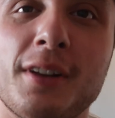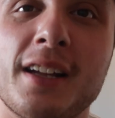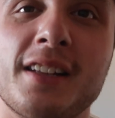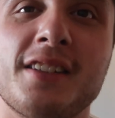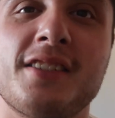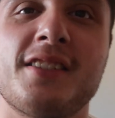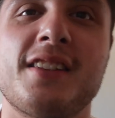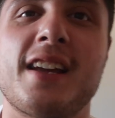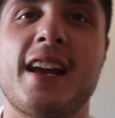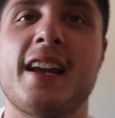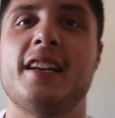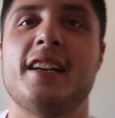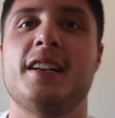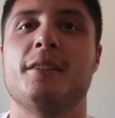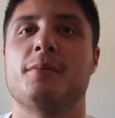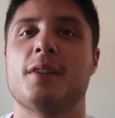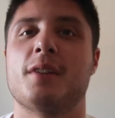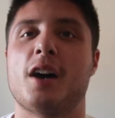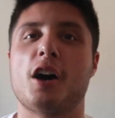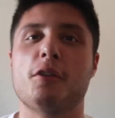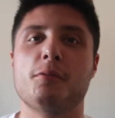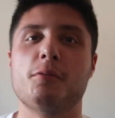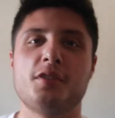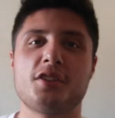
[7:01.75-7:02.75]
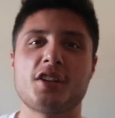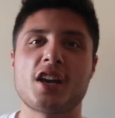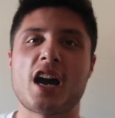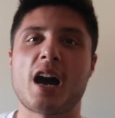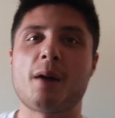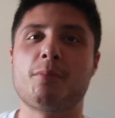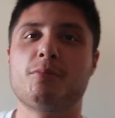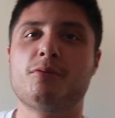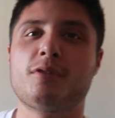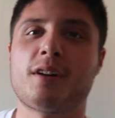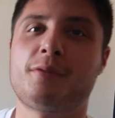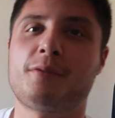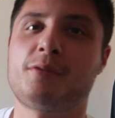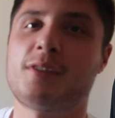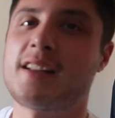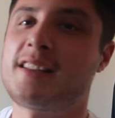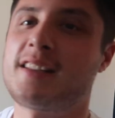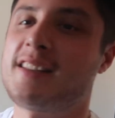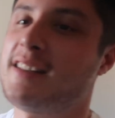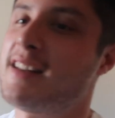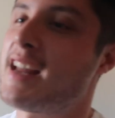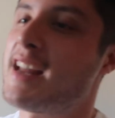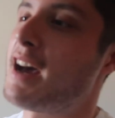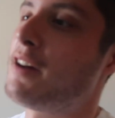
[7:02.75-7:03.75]
Land Stadium, the home of Scarborough
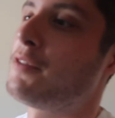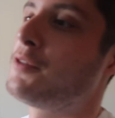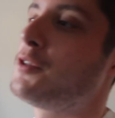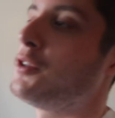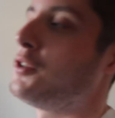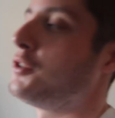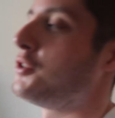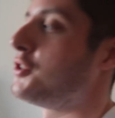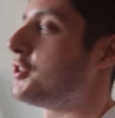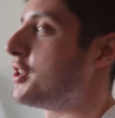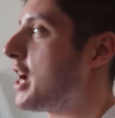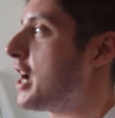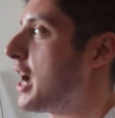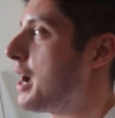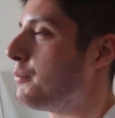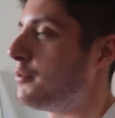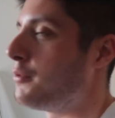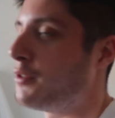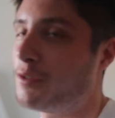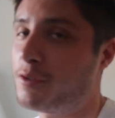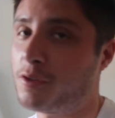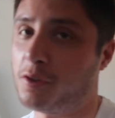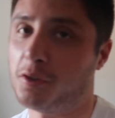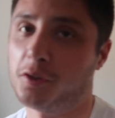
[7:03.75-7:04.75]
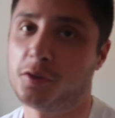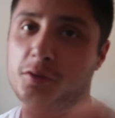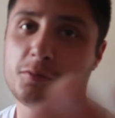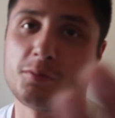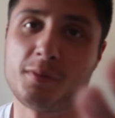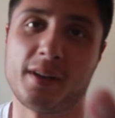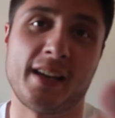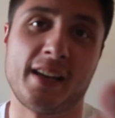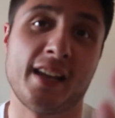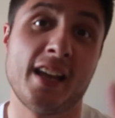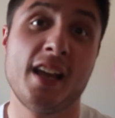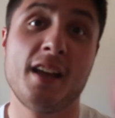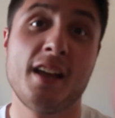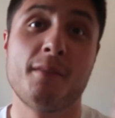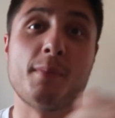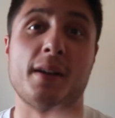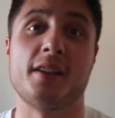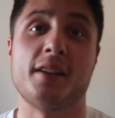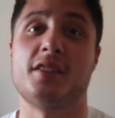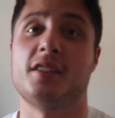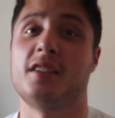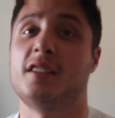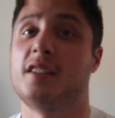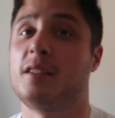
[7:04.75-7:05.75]
Athletic. Now, of course, Scarborough, of course, we
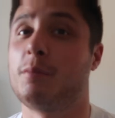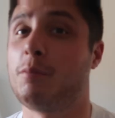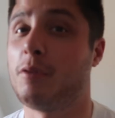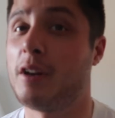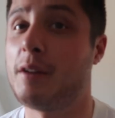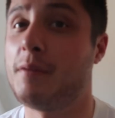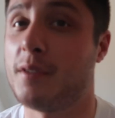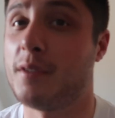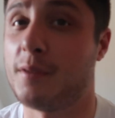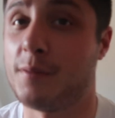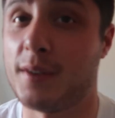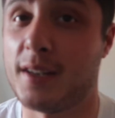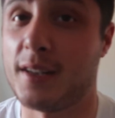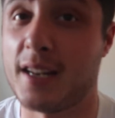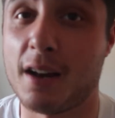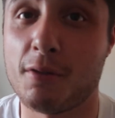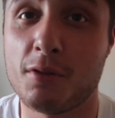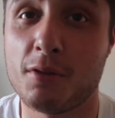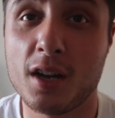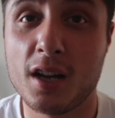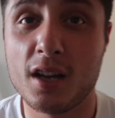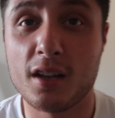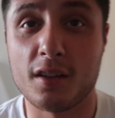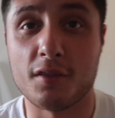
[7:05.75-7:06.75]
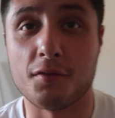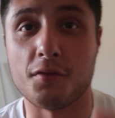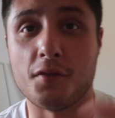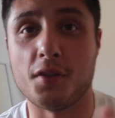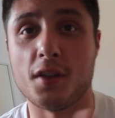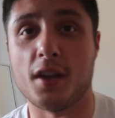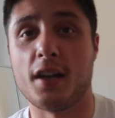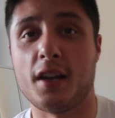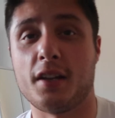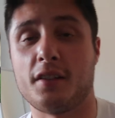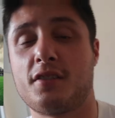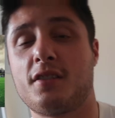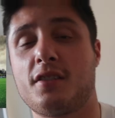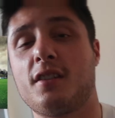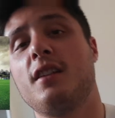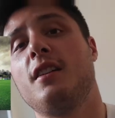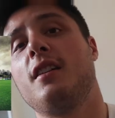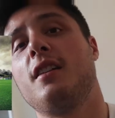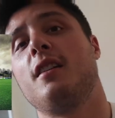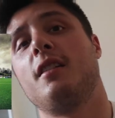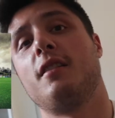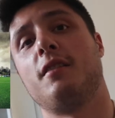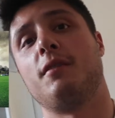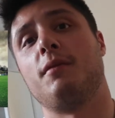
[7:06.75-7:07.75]
mentioned in the previous video that
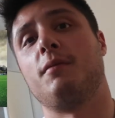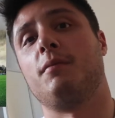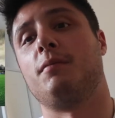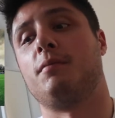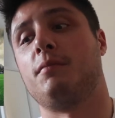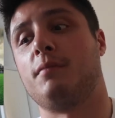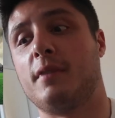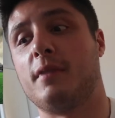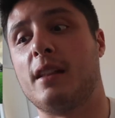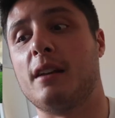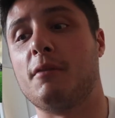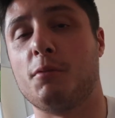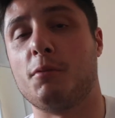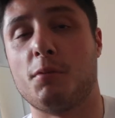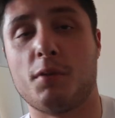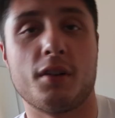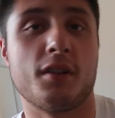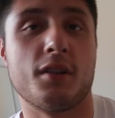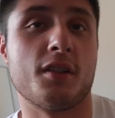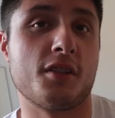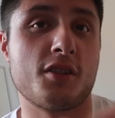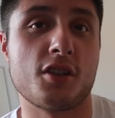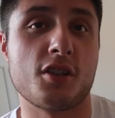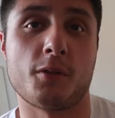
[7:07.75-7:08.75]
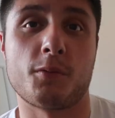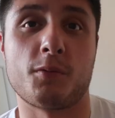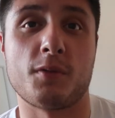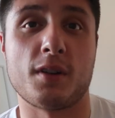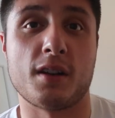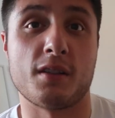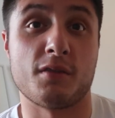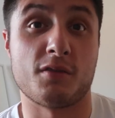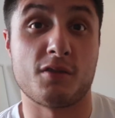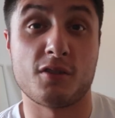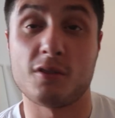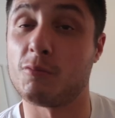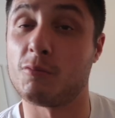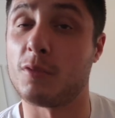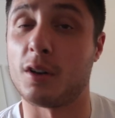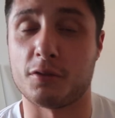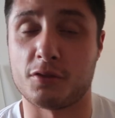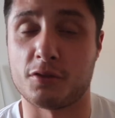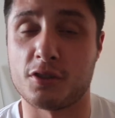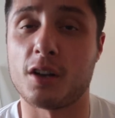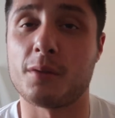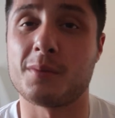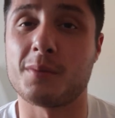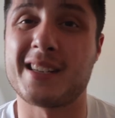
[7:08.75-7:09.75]
they were one of the top
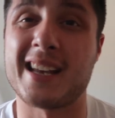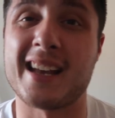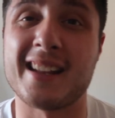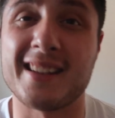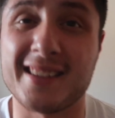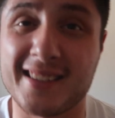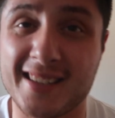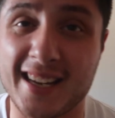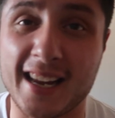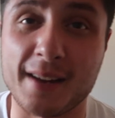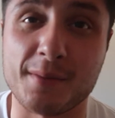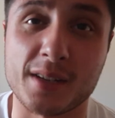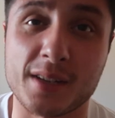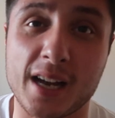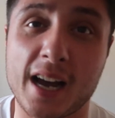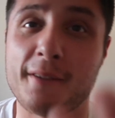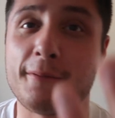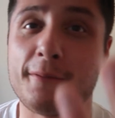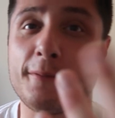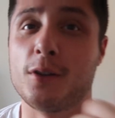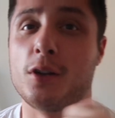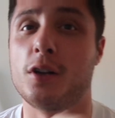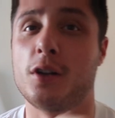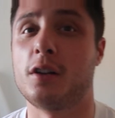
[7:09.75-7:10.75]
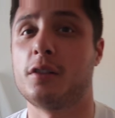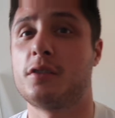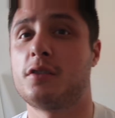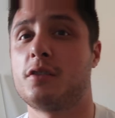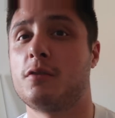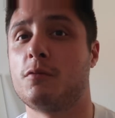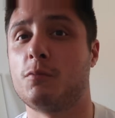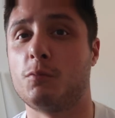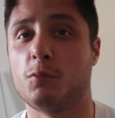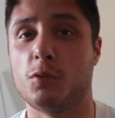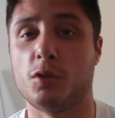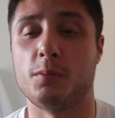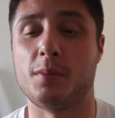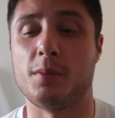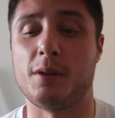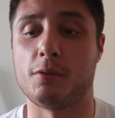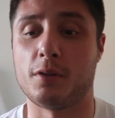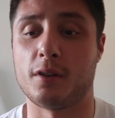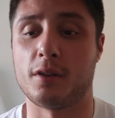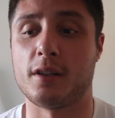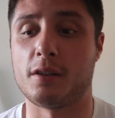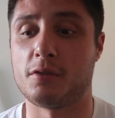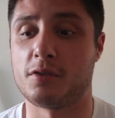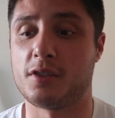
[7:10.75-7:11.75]
10 teams. I thought would be
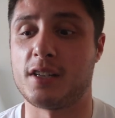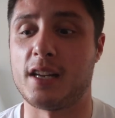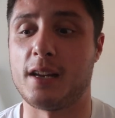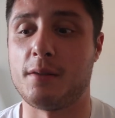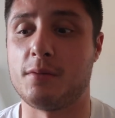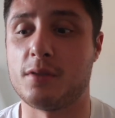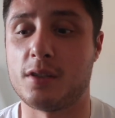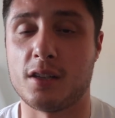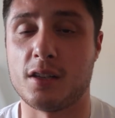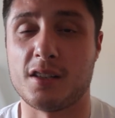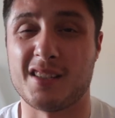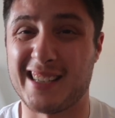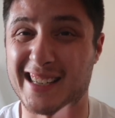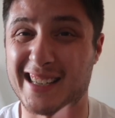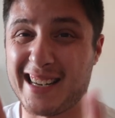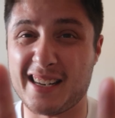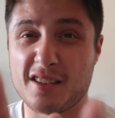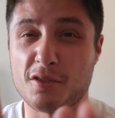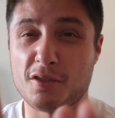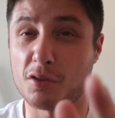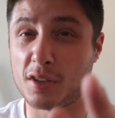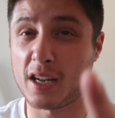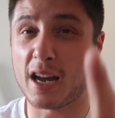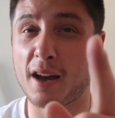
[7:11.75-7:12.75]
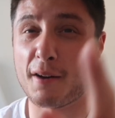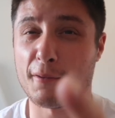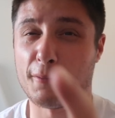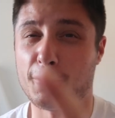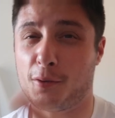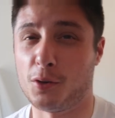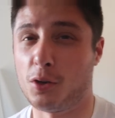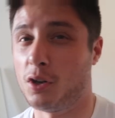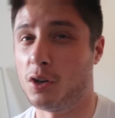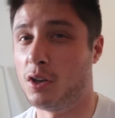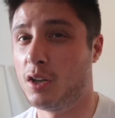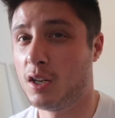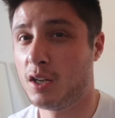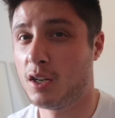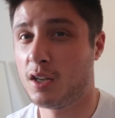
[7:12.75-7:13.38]
one of those teams that you need to look out for.